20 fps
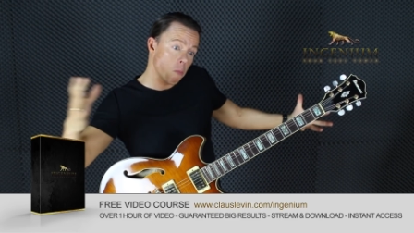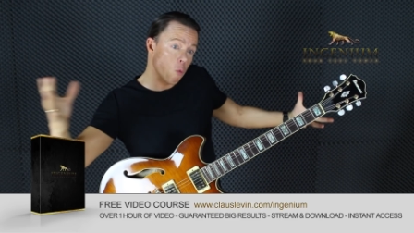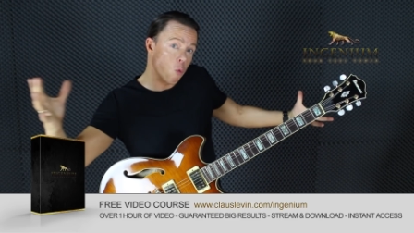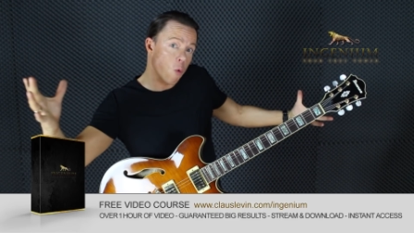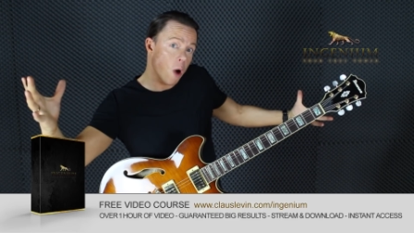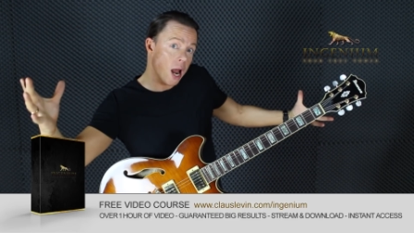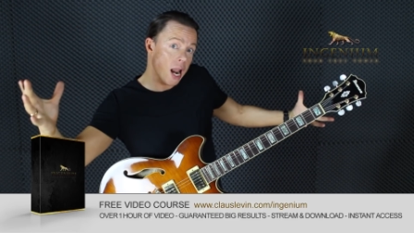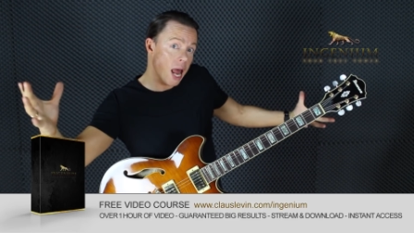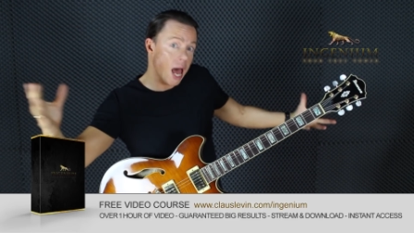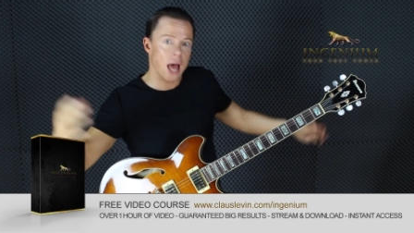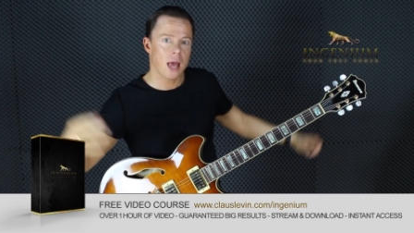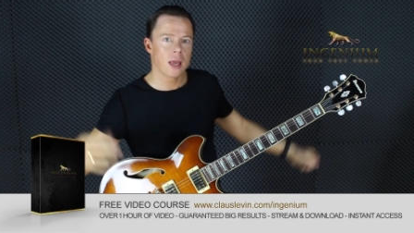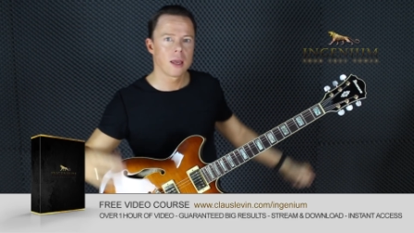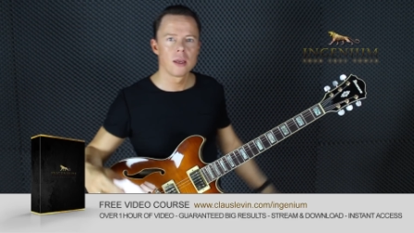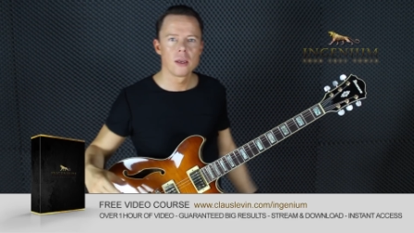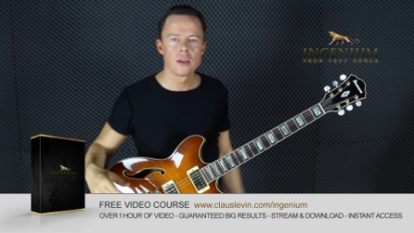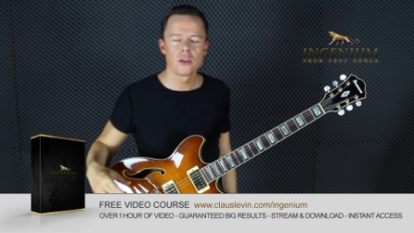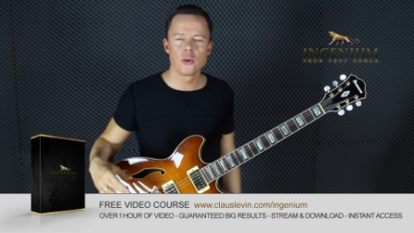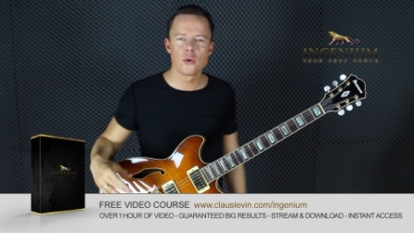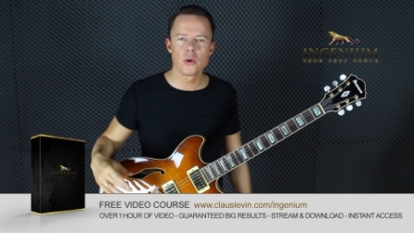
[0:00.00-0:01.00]
voila,
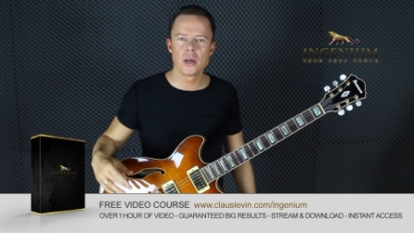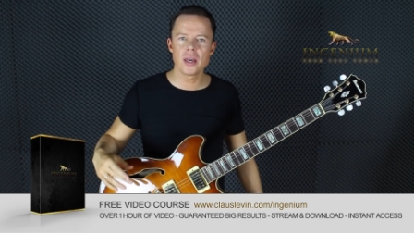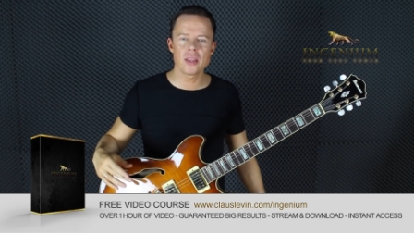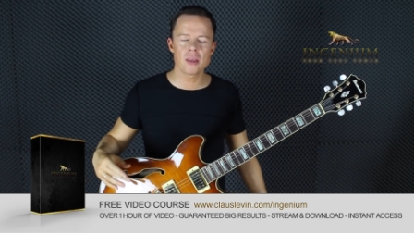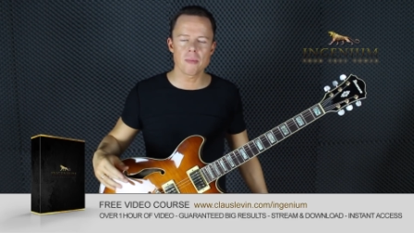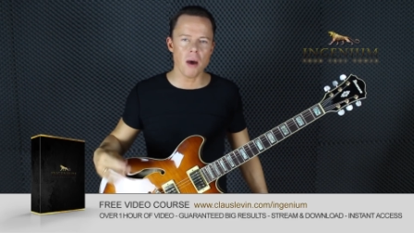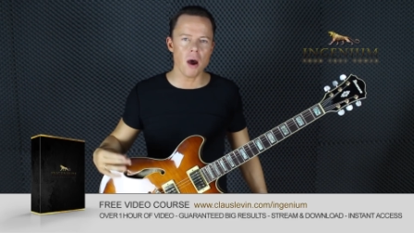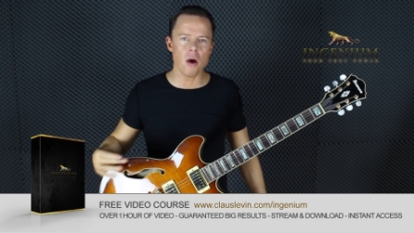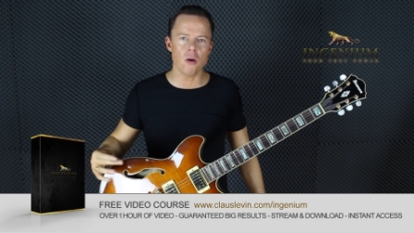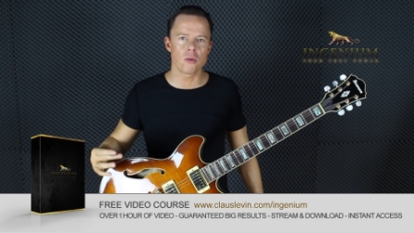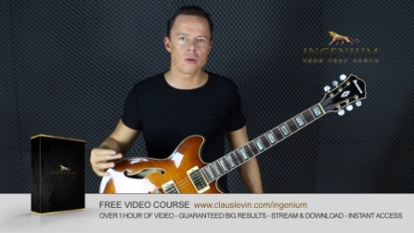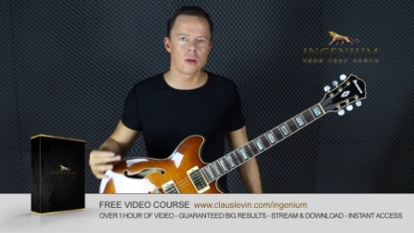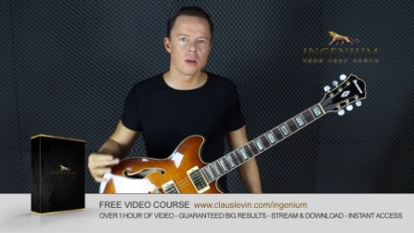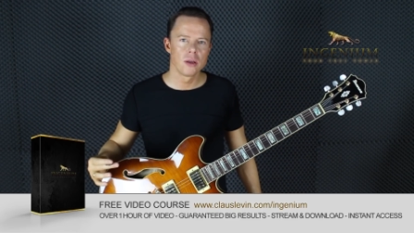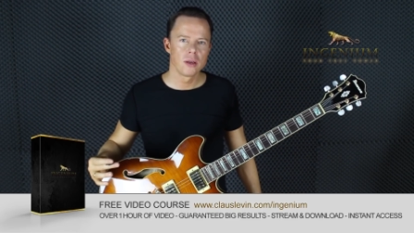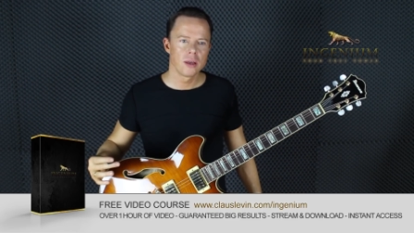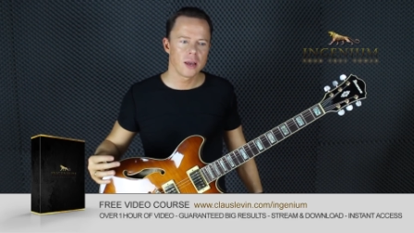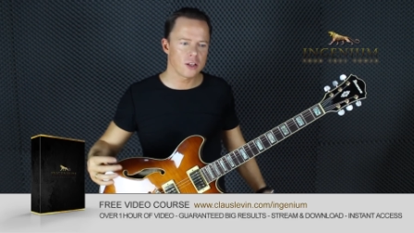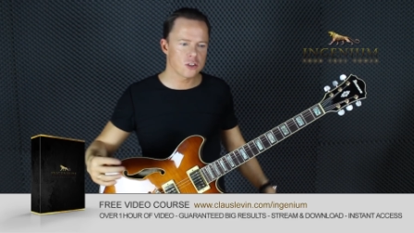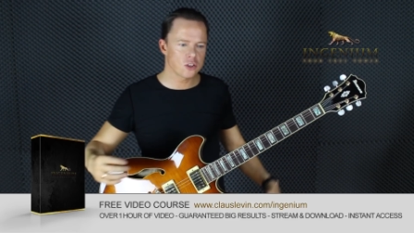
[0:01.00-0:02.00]
you hear the mode.
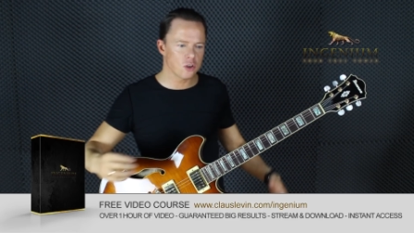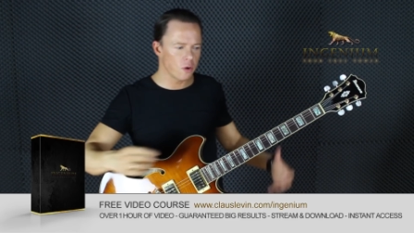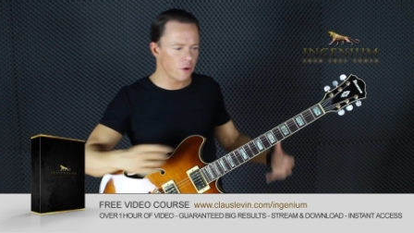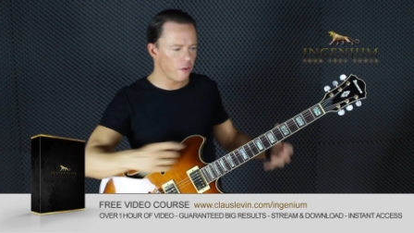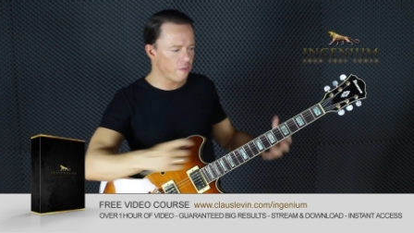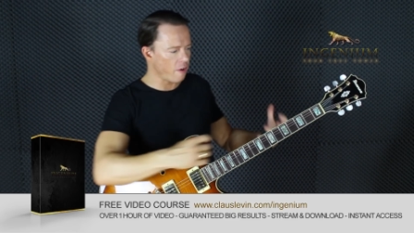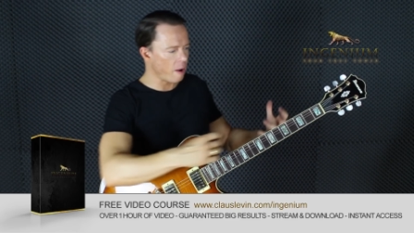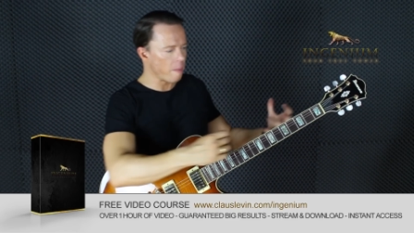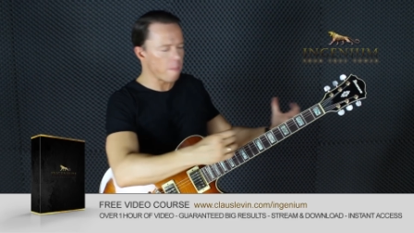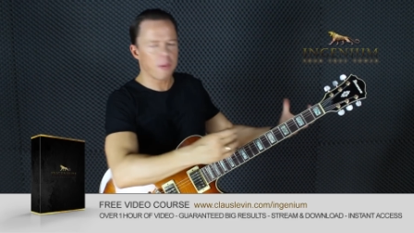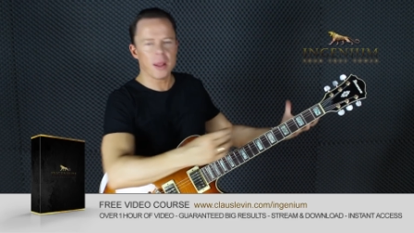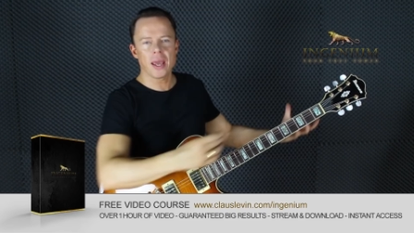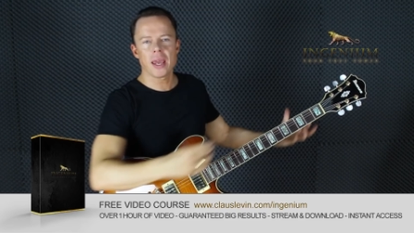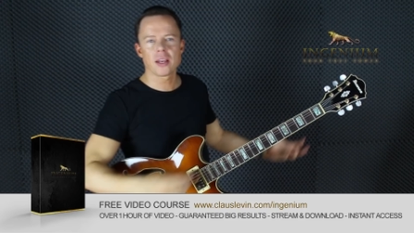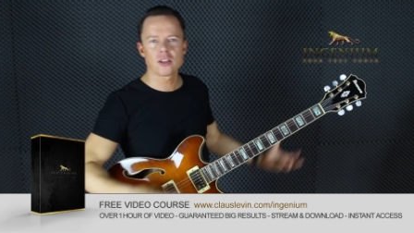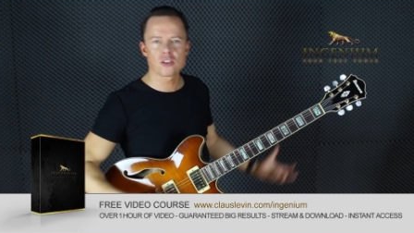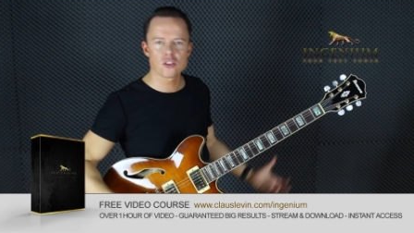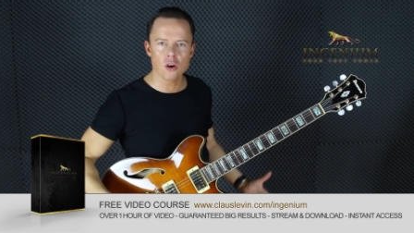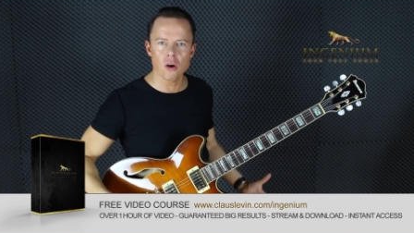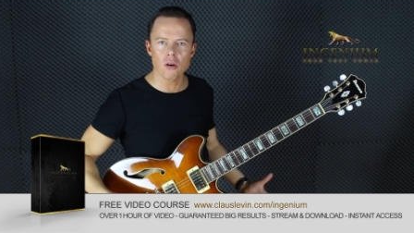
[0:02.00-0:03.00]
And so if I'm
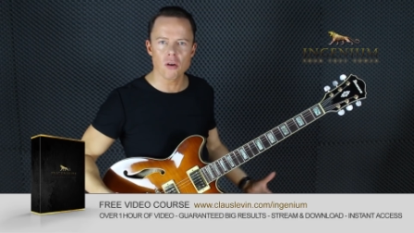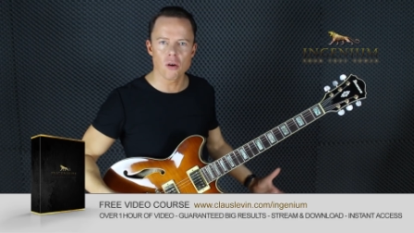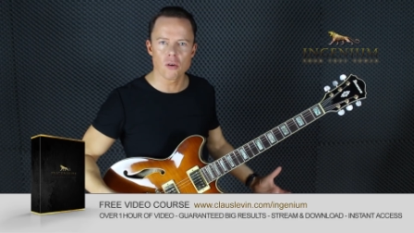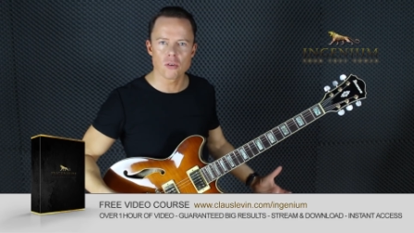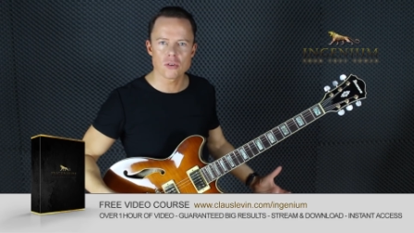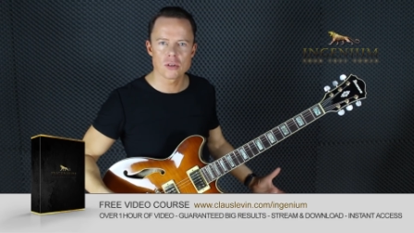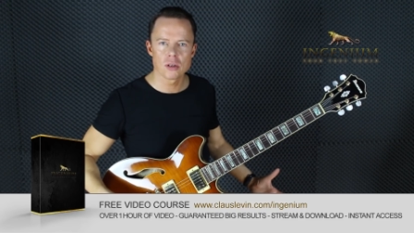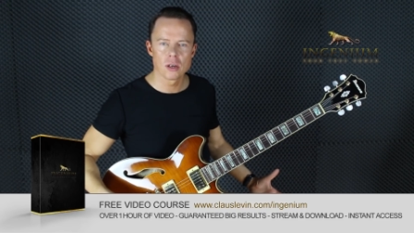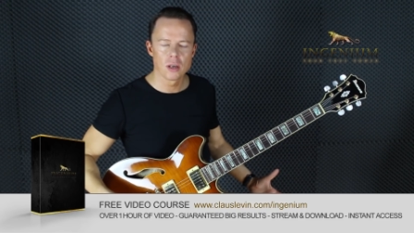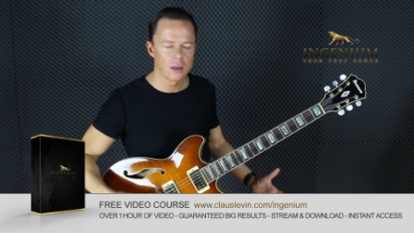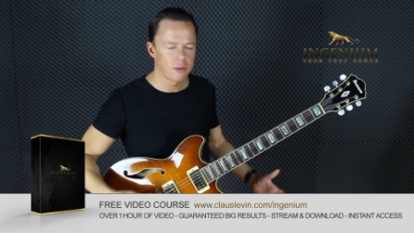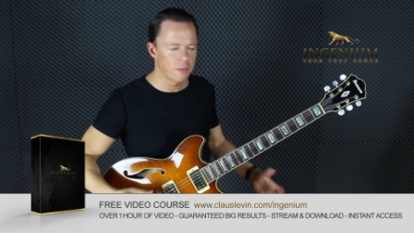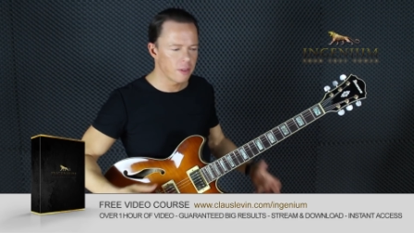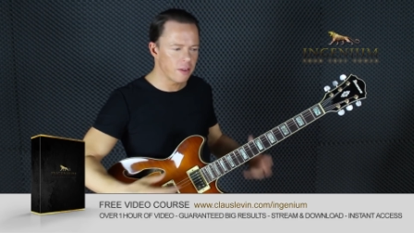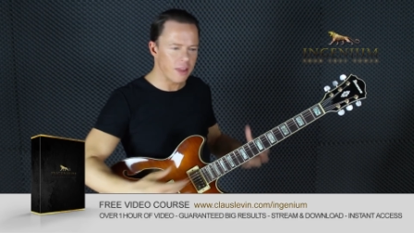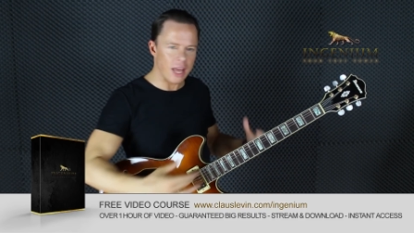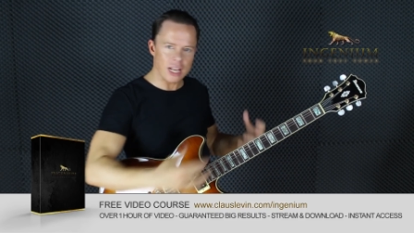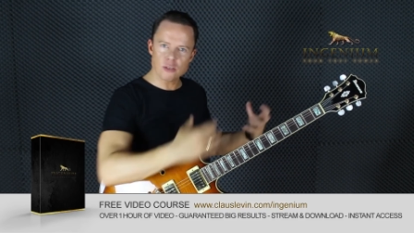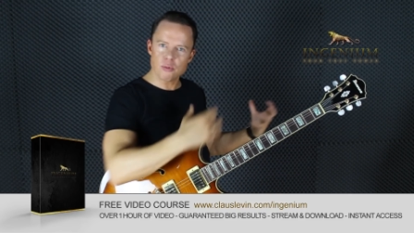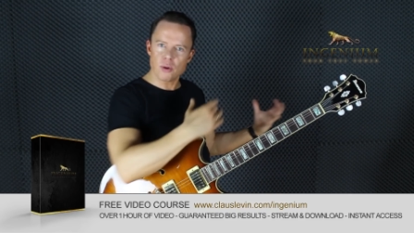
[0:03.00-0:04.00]
playing solos,
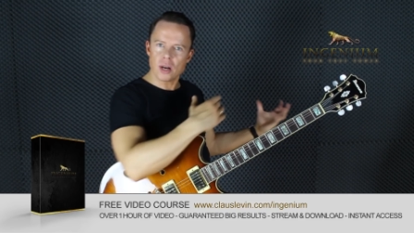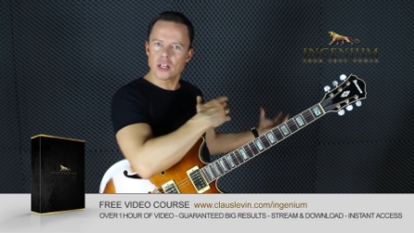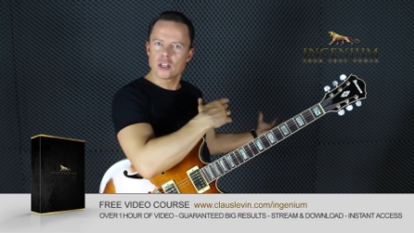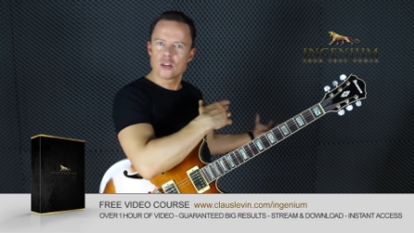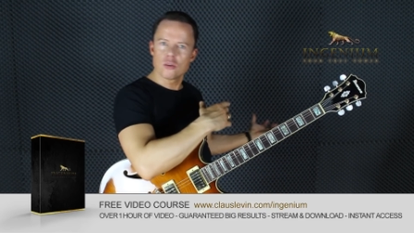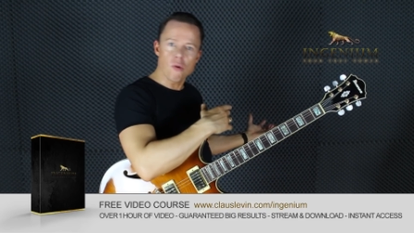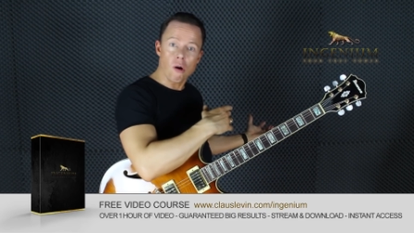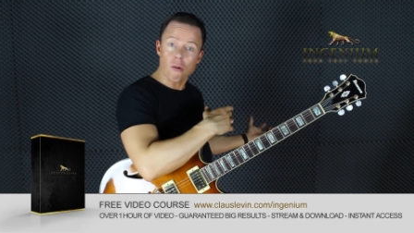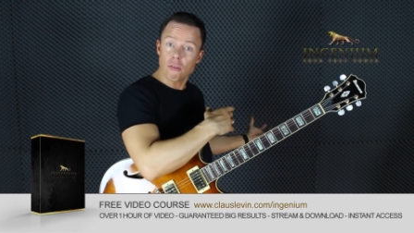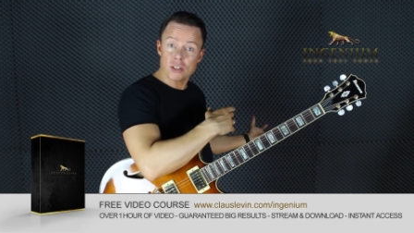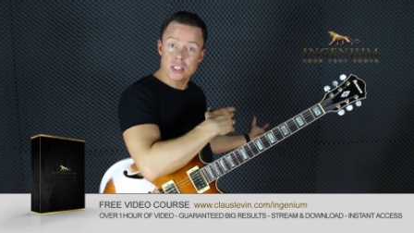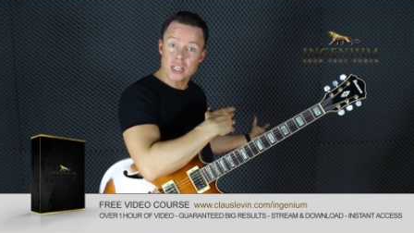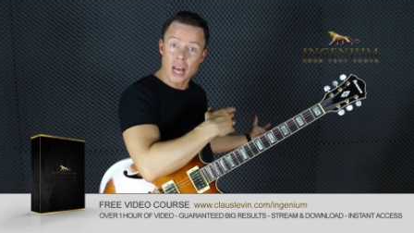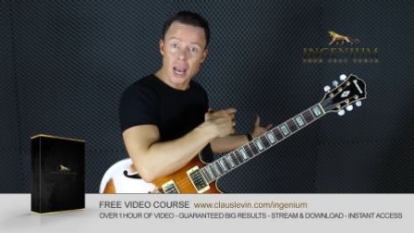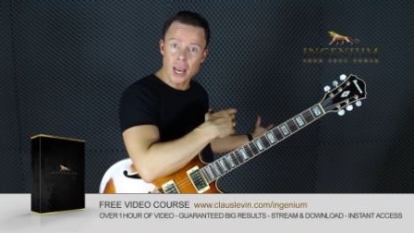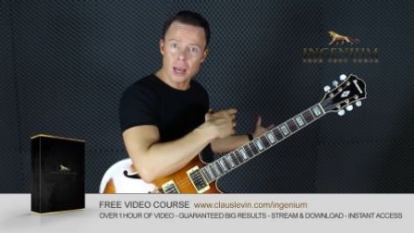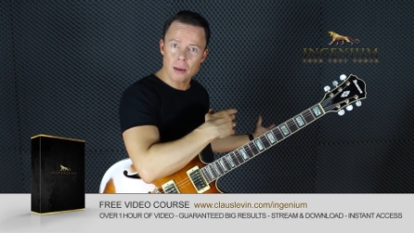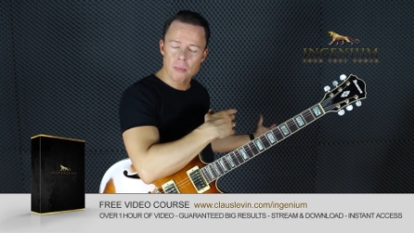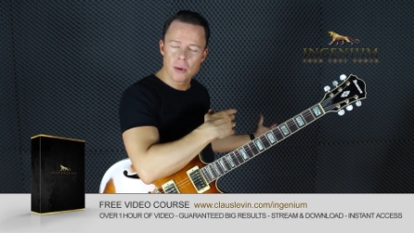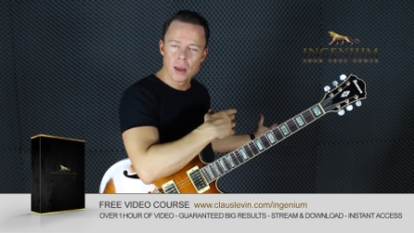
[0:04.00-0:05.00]
then that's what I do all the
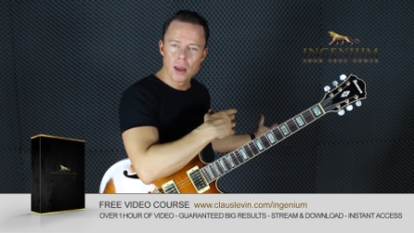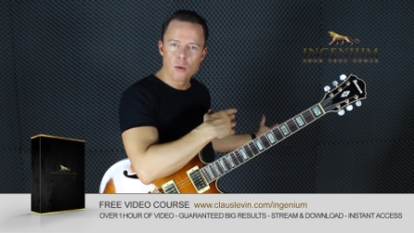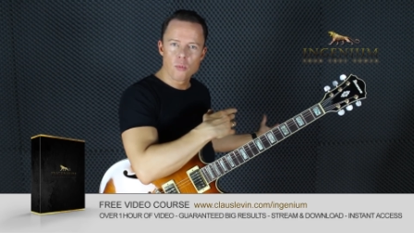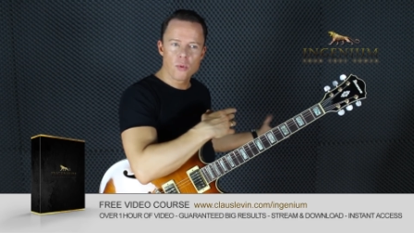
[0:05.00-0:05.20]
time.